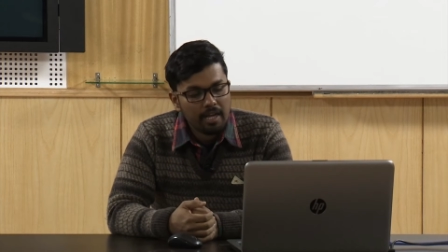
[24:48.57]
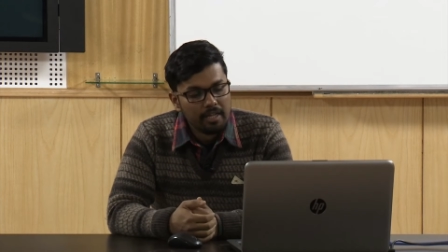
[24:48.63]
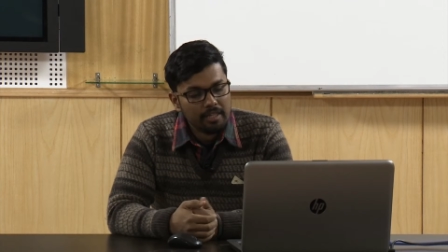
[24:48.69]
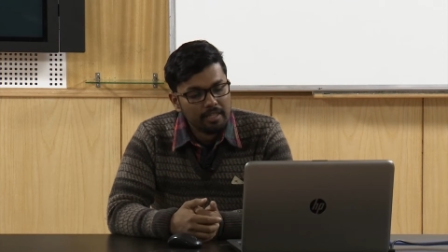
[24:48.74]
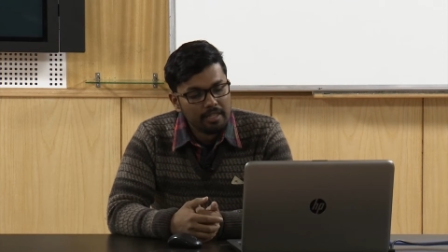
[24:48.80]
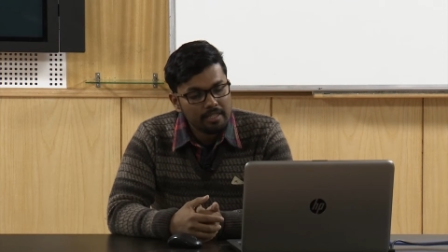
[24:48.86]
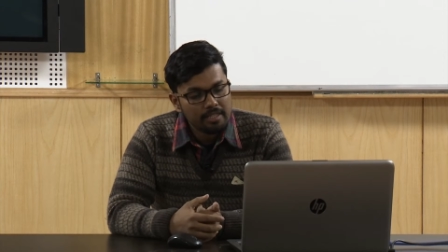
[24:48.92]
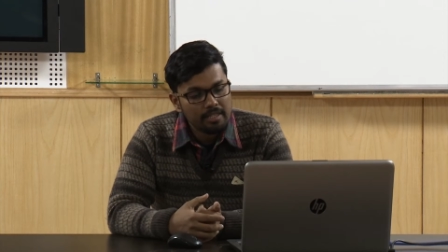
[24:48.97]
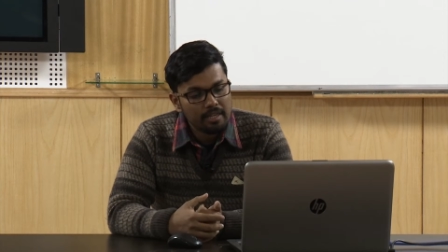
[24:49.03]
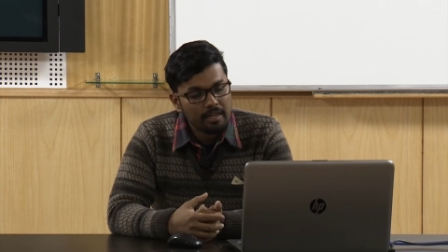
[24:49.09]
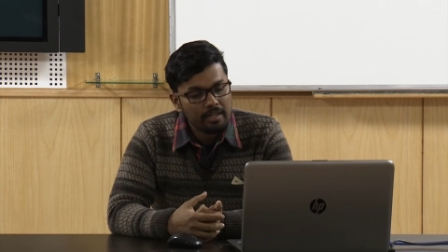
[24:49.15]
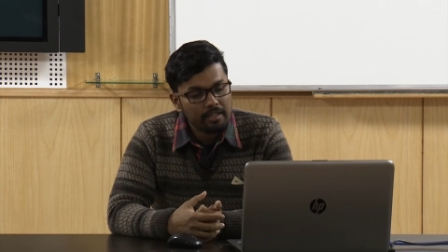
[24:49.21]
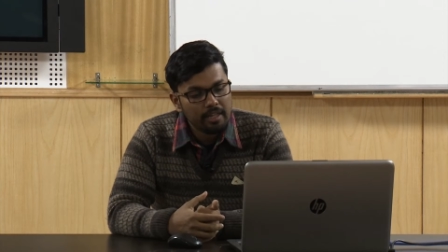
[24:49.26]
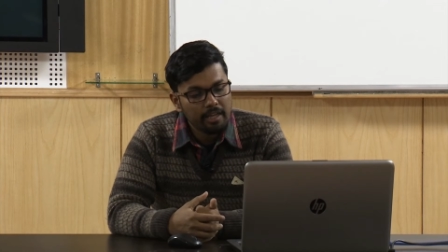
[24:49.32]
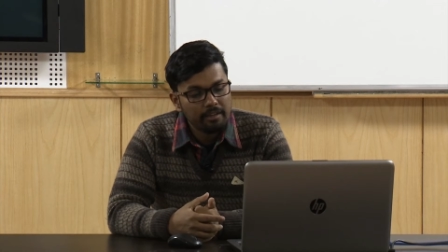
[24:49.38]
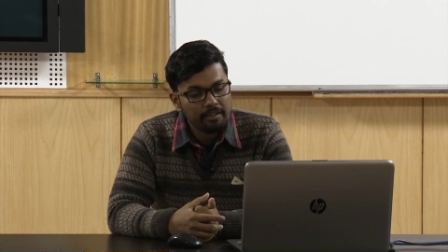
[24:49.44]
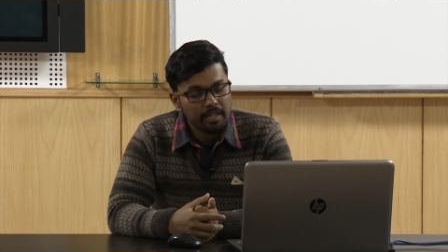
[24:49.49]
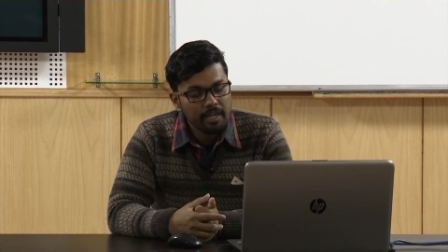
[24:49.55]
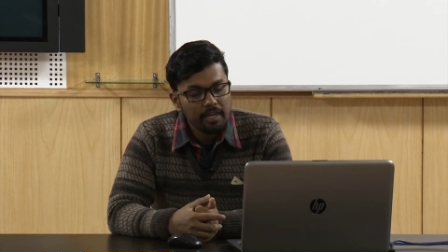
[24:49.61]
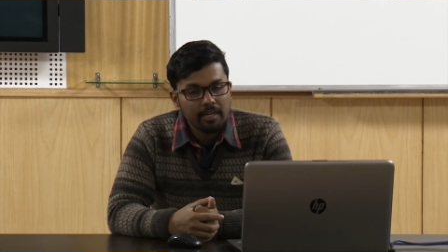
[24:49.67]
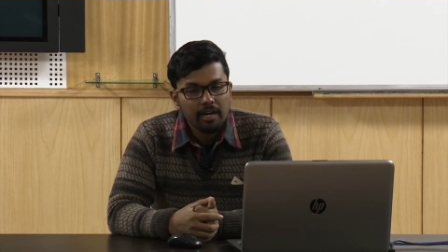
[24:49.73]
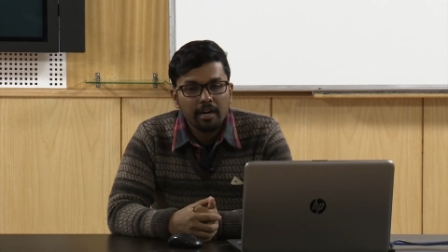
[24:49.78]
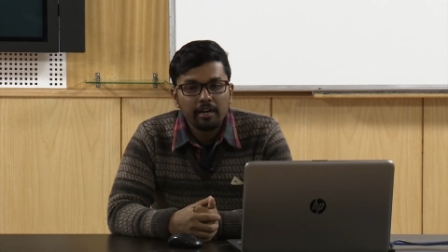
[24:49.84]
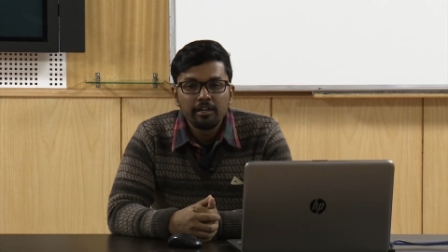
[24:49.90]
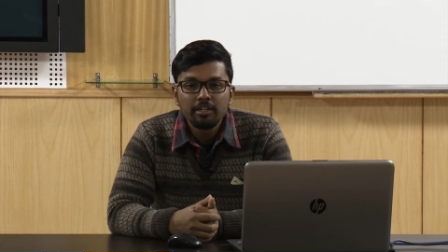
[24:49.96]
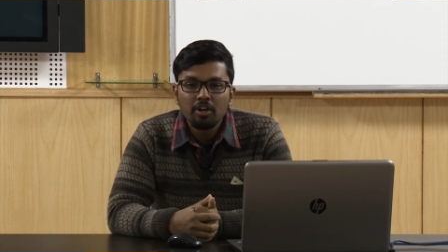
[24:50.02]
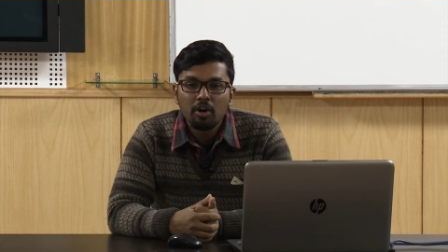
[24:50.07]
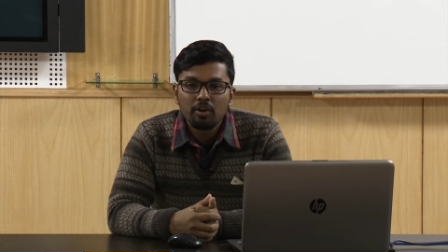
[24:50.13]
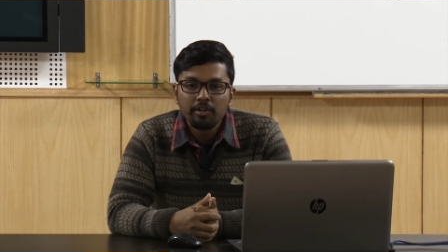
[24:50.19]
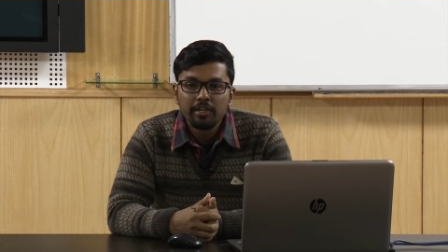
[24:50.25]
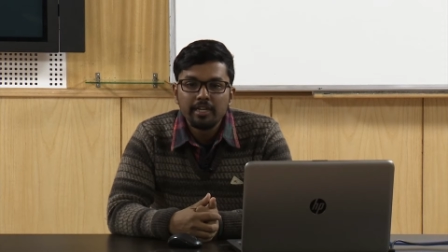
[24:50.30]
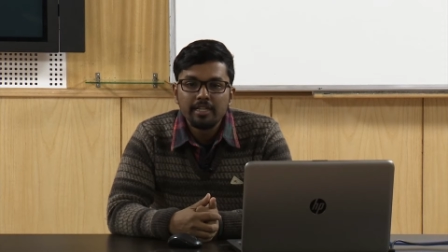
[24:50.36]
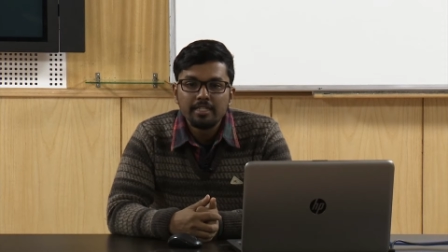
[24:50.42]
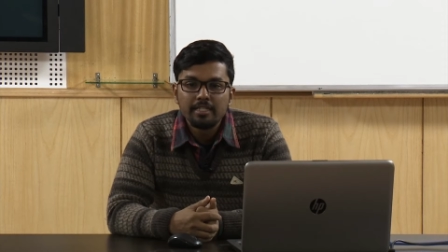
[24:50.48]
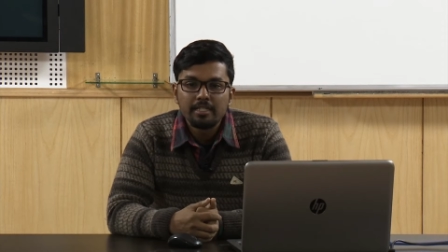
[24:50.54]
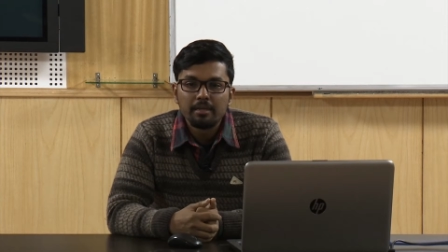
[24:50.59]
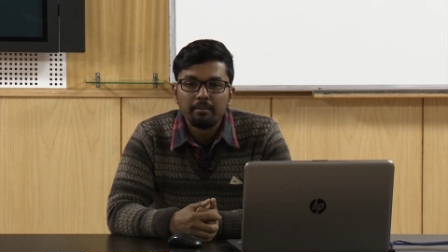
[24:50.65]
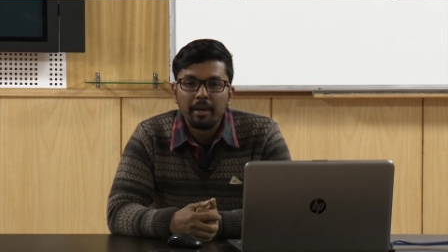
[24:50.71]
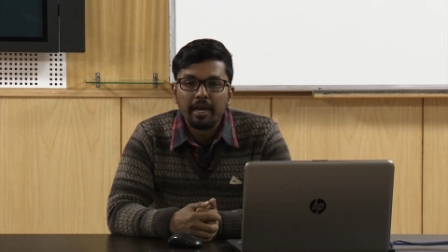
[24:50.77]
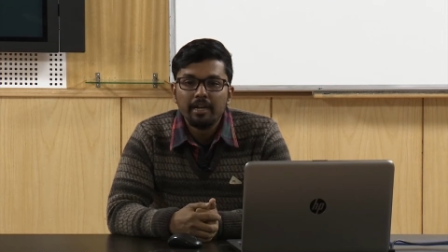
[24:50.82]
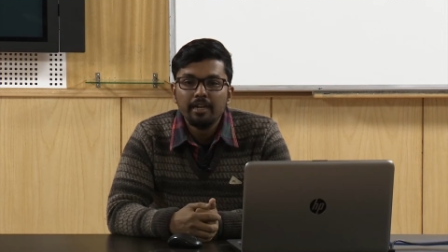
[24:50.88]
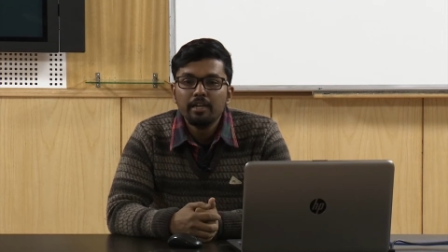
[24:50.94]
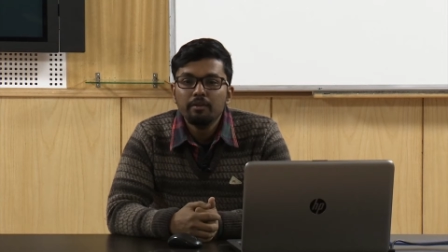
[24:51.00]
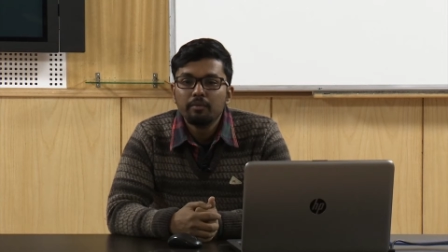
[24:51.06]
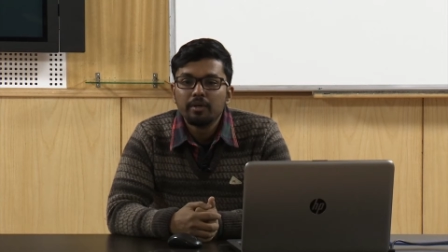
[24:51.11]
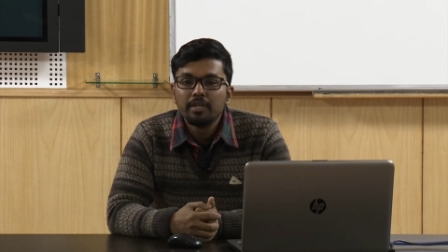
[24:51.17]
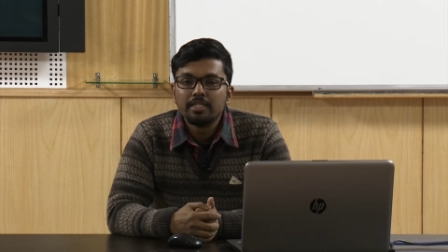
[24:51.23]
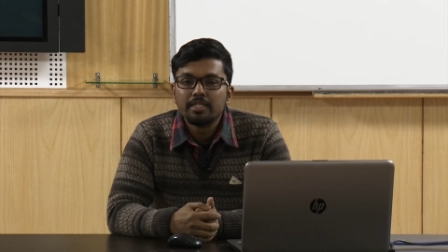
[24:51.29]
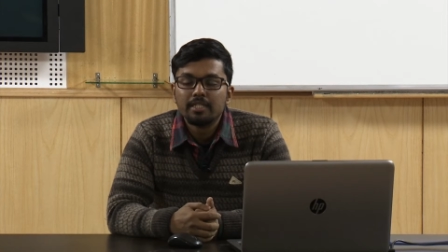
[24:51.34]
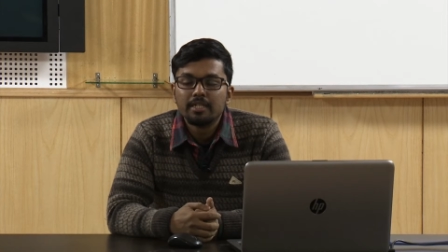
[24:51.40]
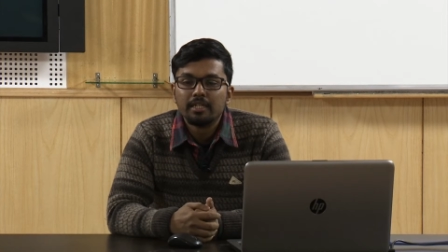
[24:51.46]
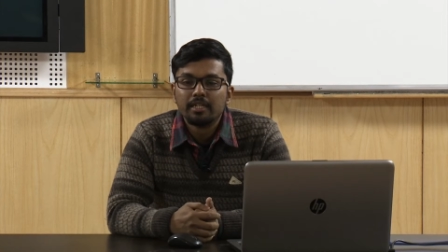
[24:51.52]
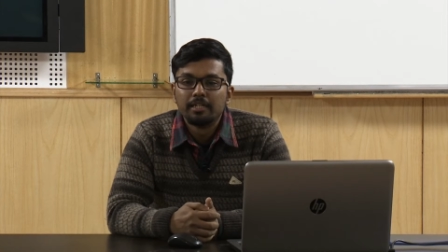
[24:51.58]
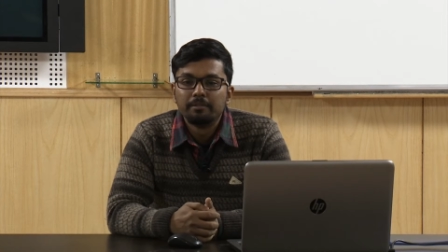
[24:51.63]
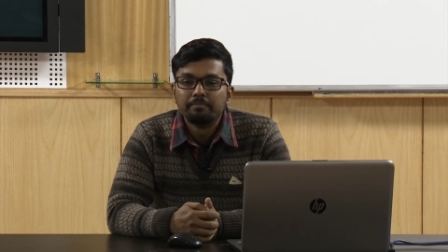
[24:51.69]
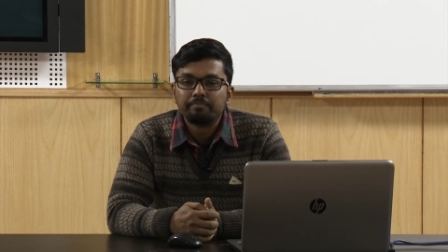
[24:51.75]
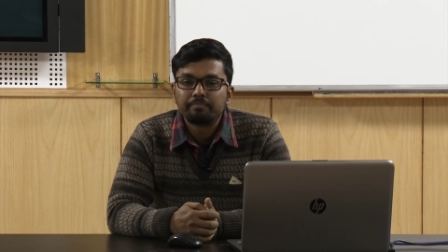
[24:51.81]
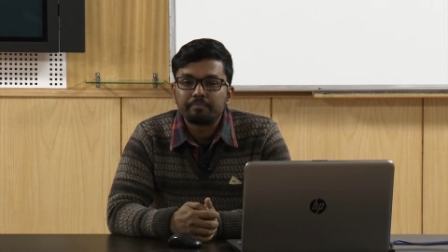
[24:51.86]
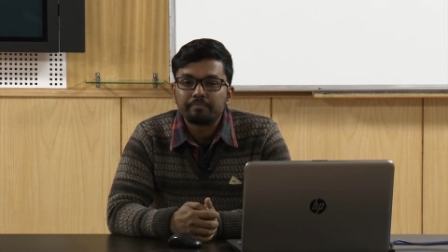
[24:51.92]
This their target audience mainly was the